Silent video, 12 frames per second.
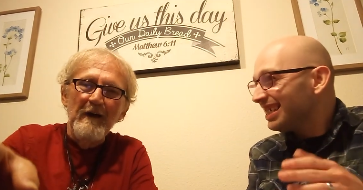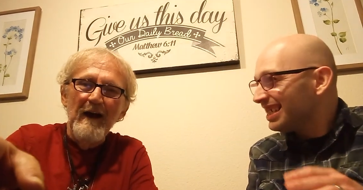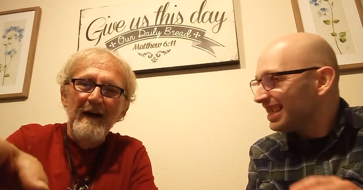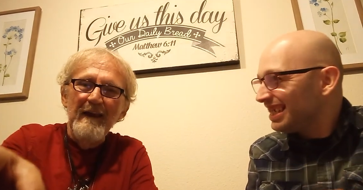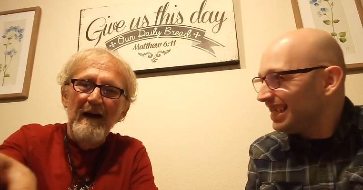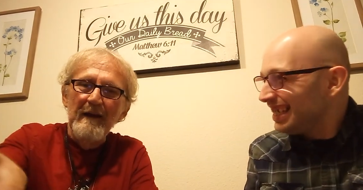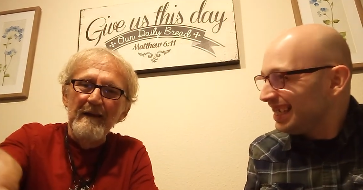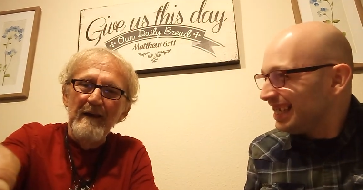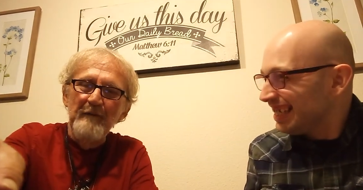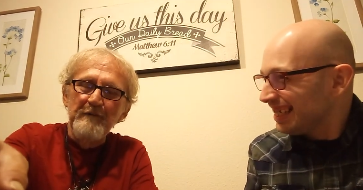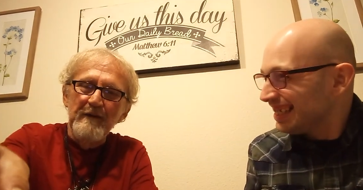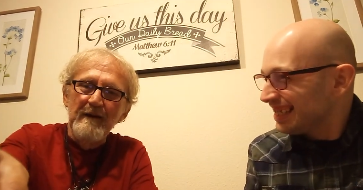Speaker 1: forgot. I uh,
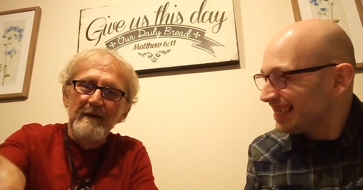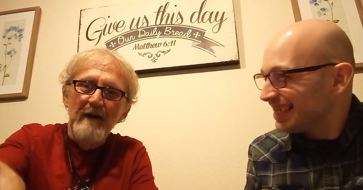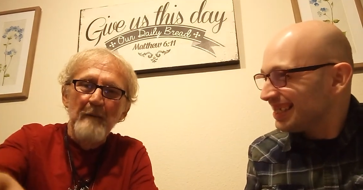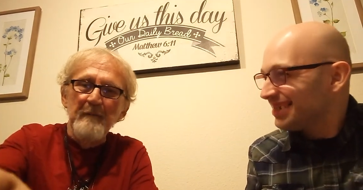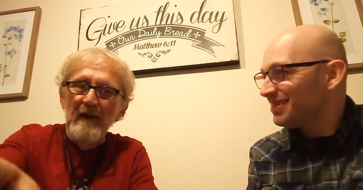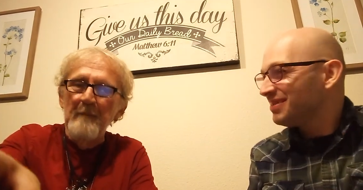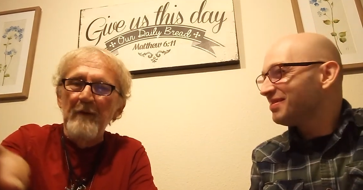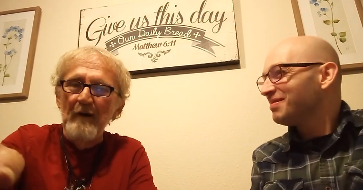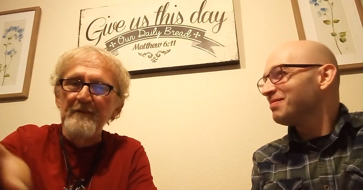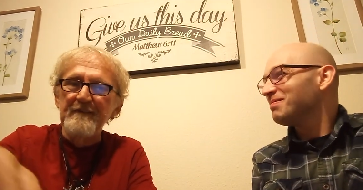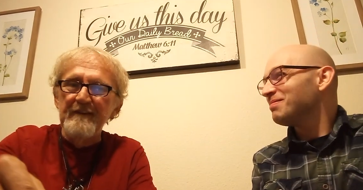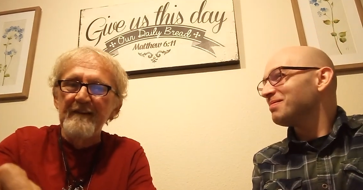left. Uh, I'm going to
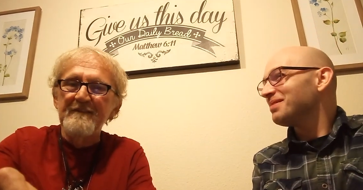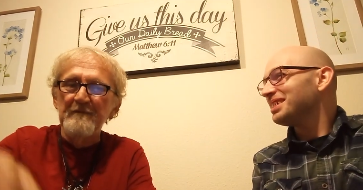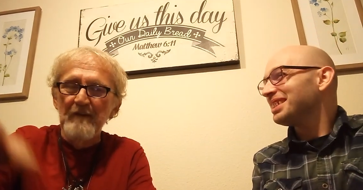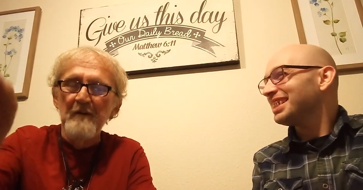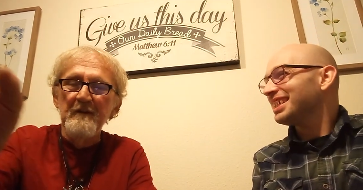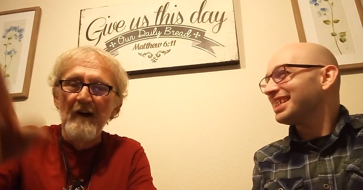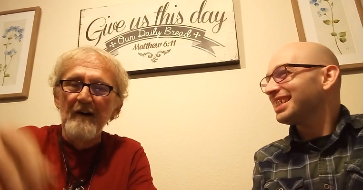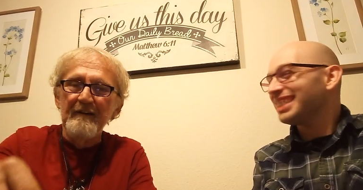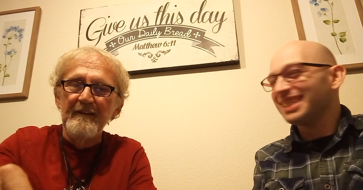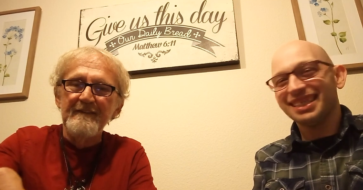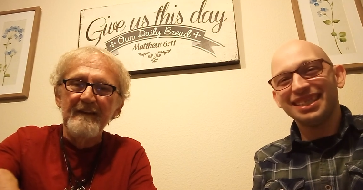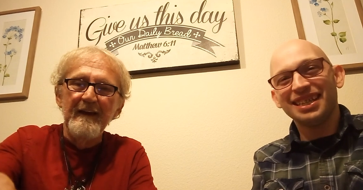post this so y'all
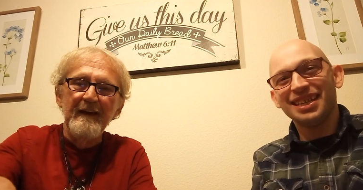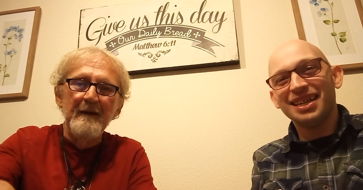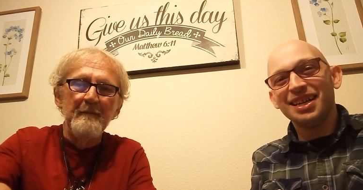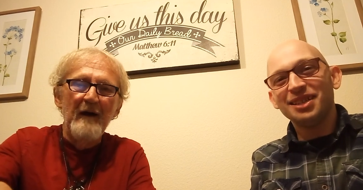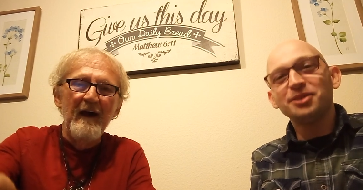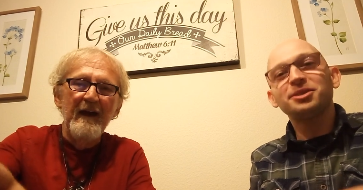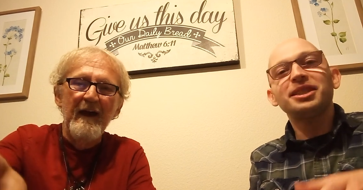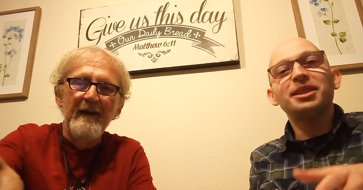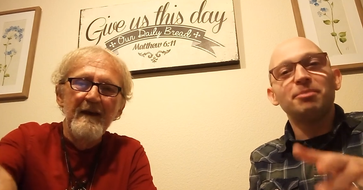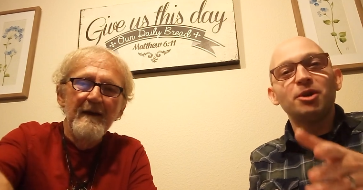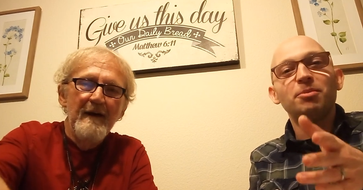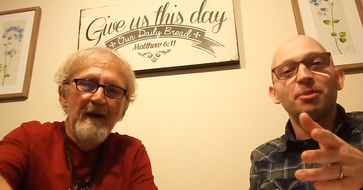can see it. I had, see the
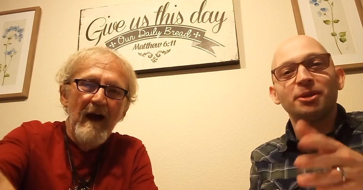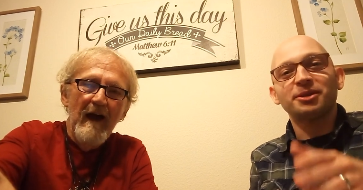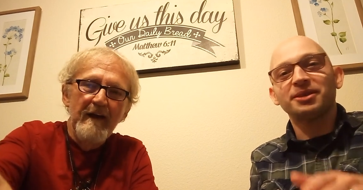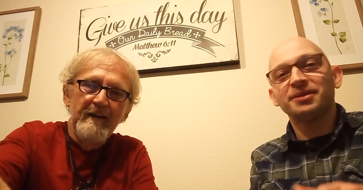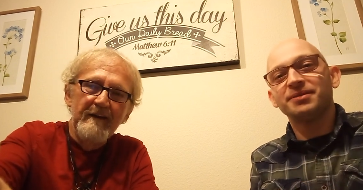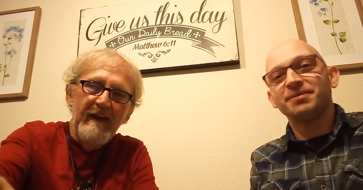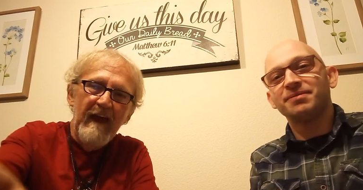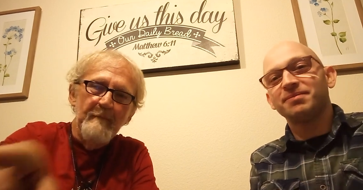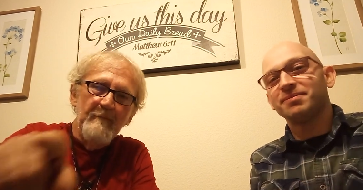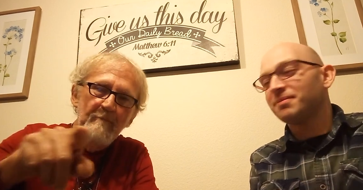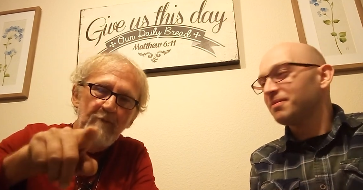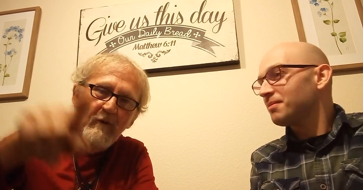bloopers. I had the
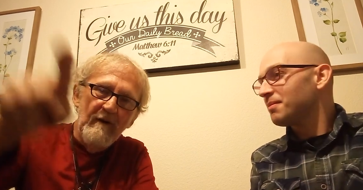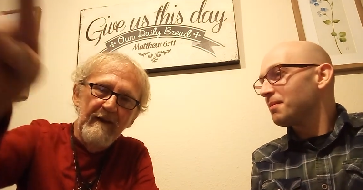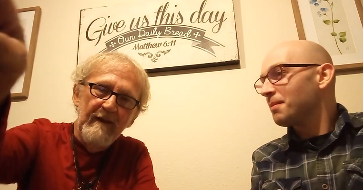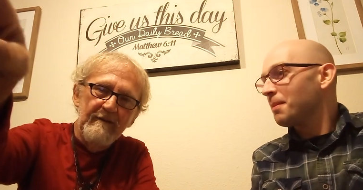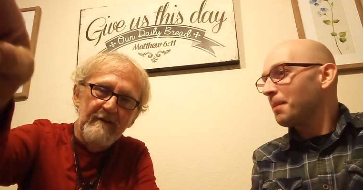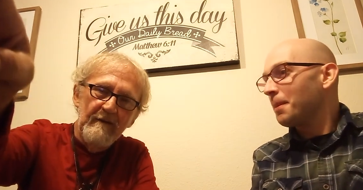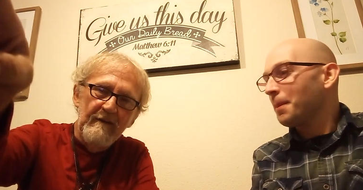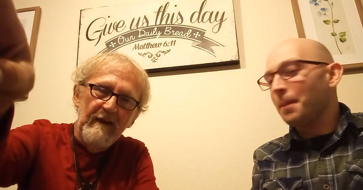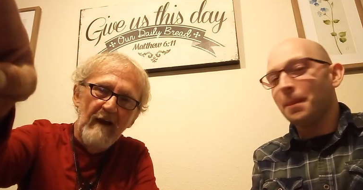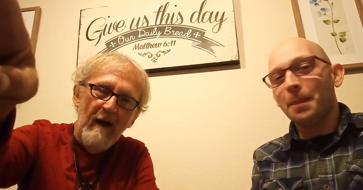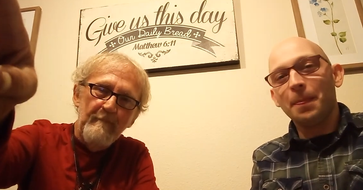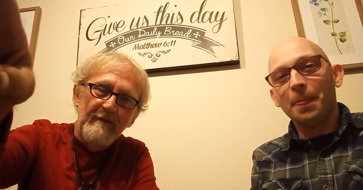camera pointing to the
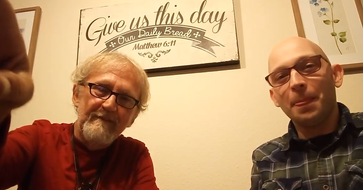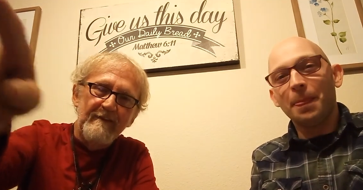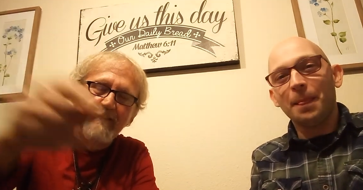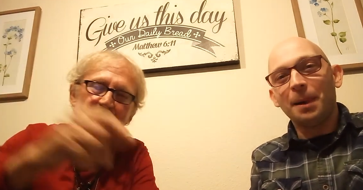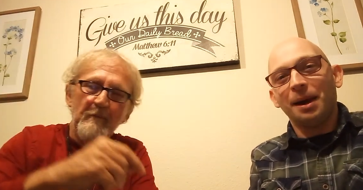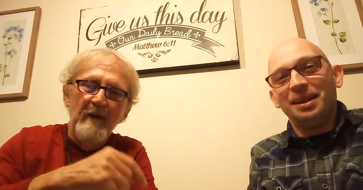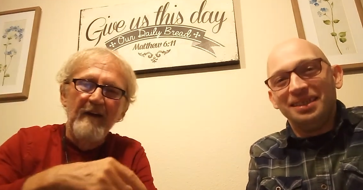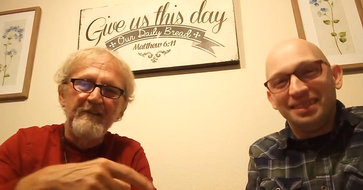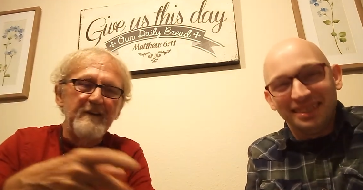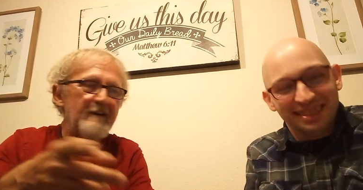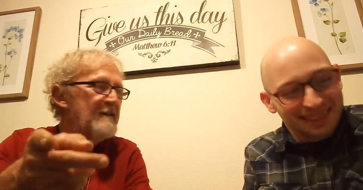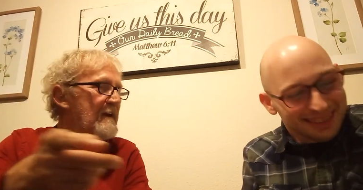opposite
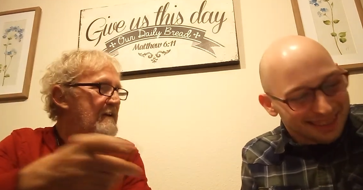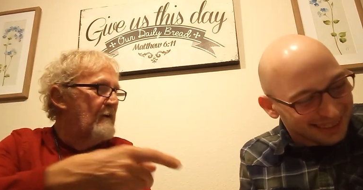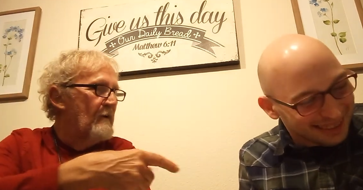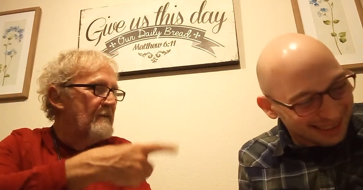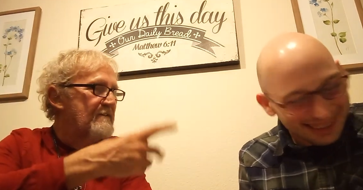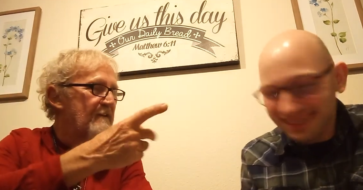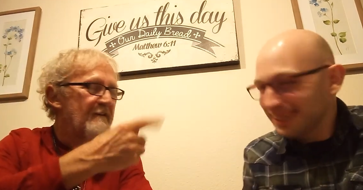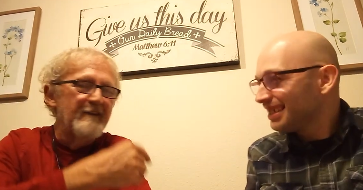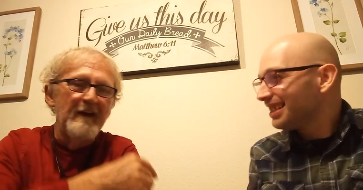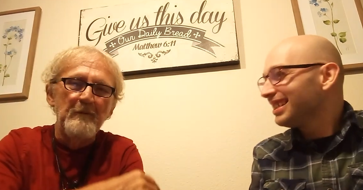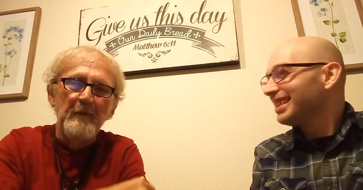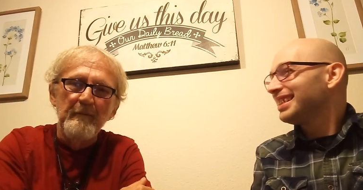direction. Didn't notice
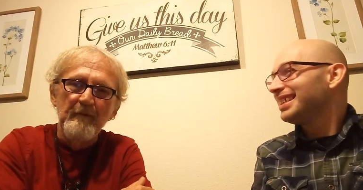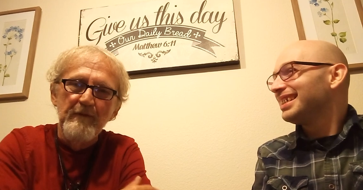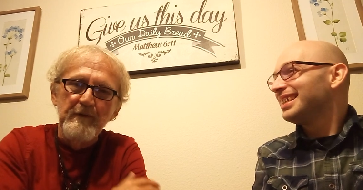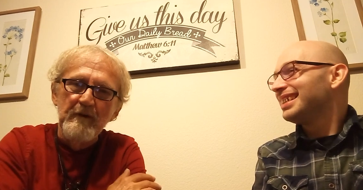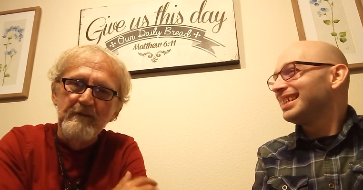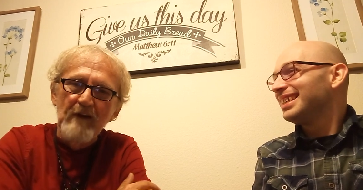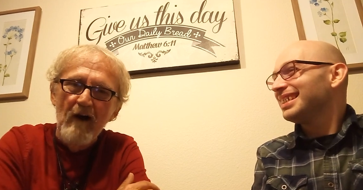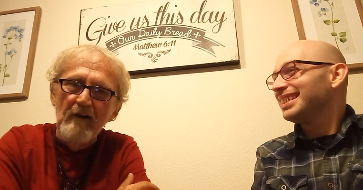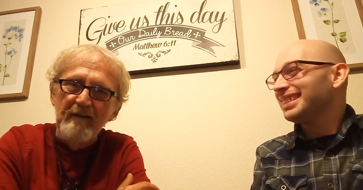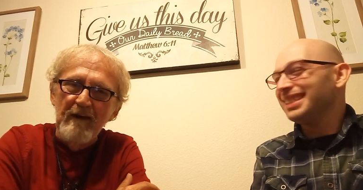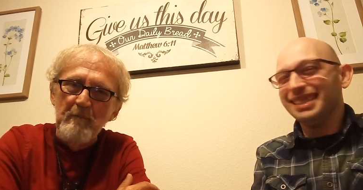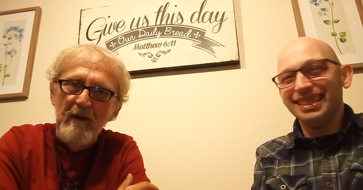until we were through
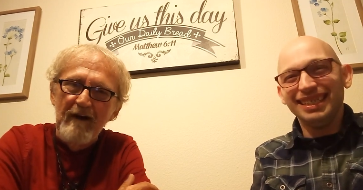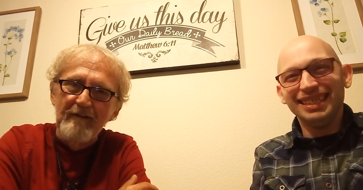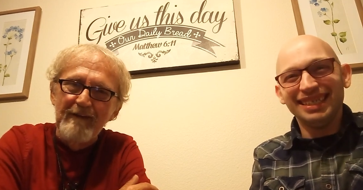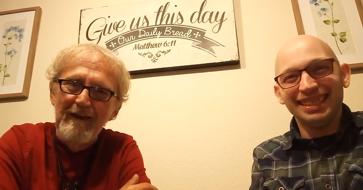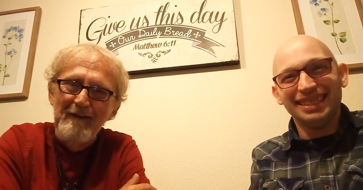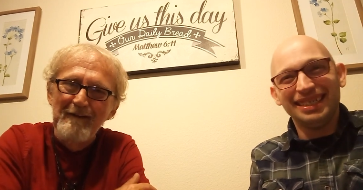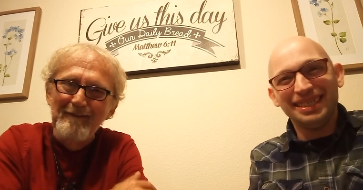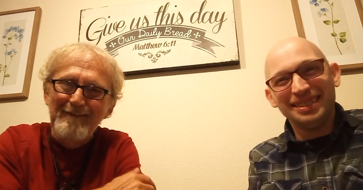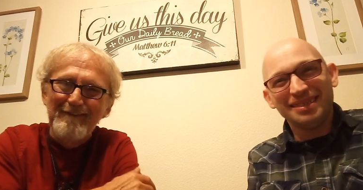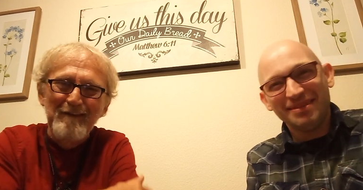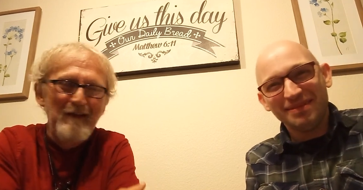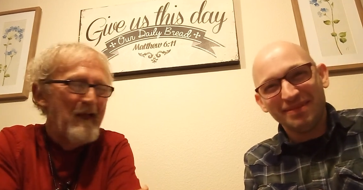talking about
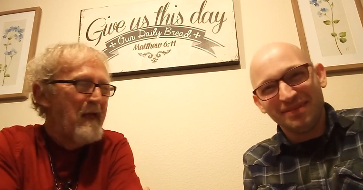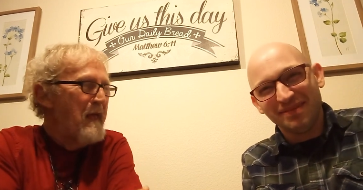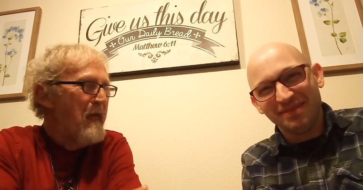this.